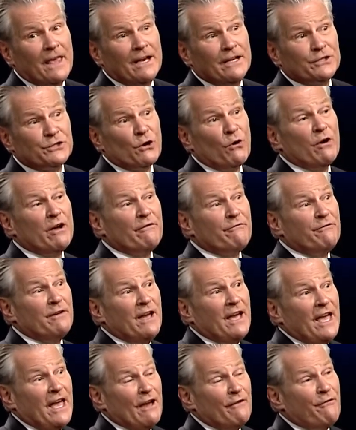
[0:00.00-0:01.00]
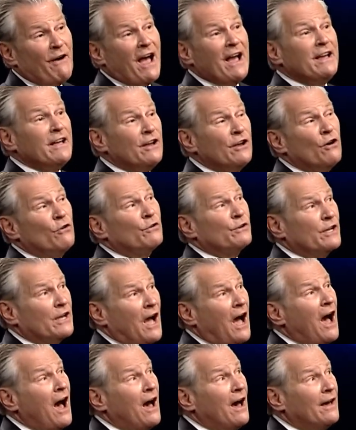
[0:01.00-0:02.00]
So if, if I could go to
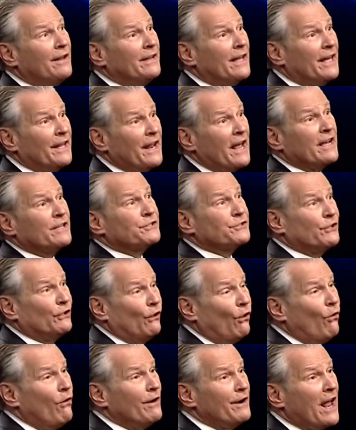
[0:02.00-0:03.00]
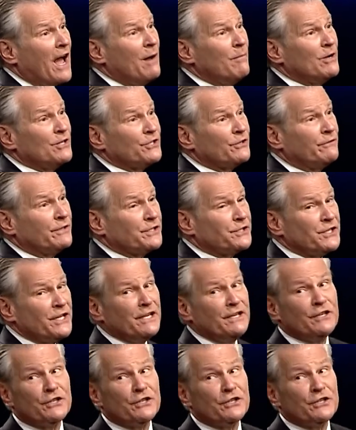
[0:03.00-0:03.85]
God and ask the Lord how much of a seed